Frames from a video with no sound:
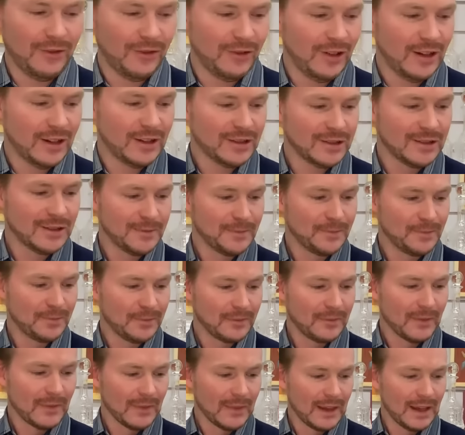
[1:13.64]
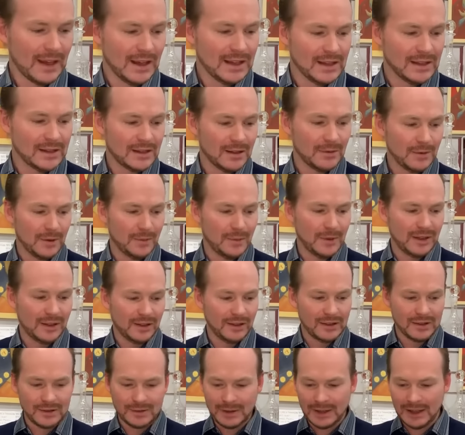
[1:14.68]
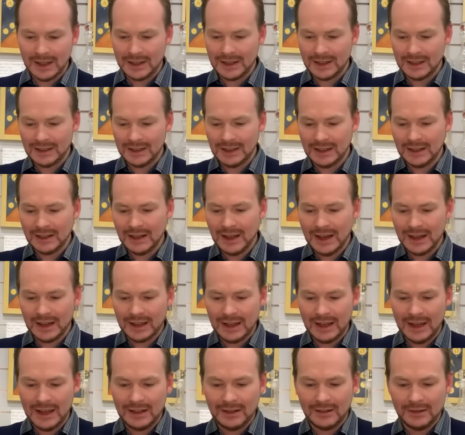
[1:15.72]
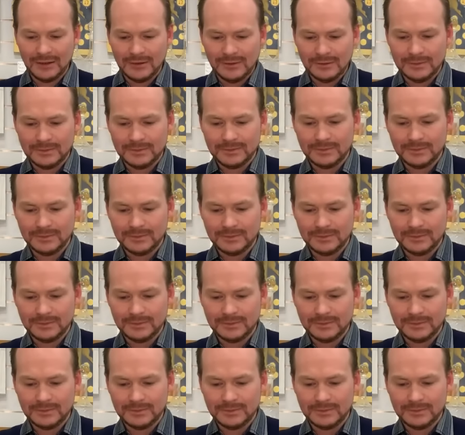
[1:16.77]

fresh. So what we do is we get a tea light candle